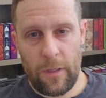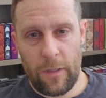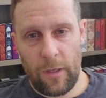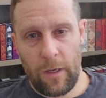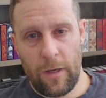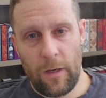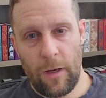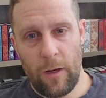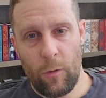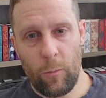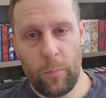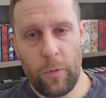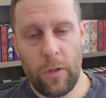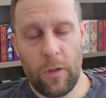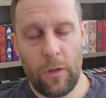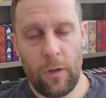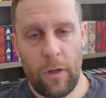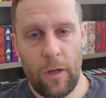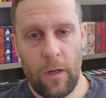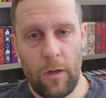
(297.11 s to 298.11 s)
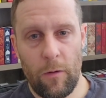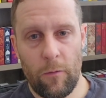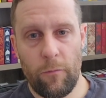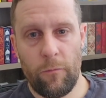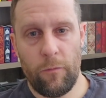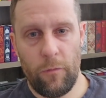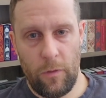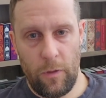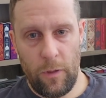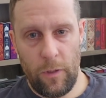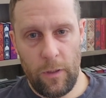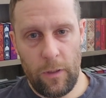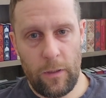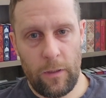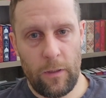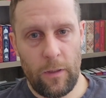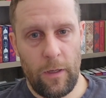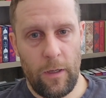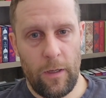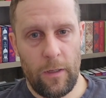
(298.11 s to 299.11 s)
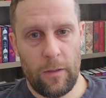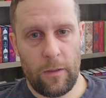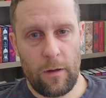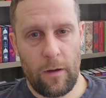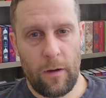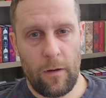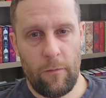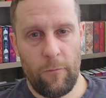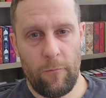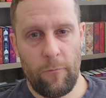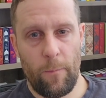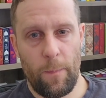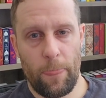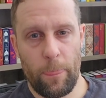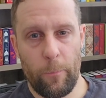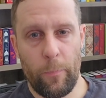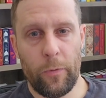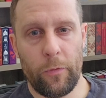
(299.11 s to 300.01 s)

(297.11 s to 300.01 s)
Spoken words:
and that can help you to get your footing and kind of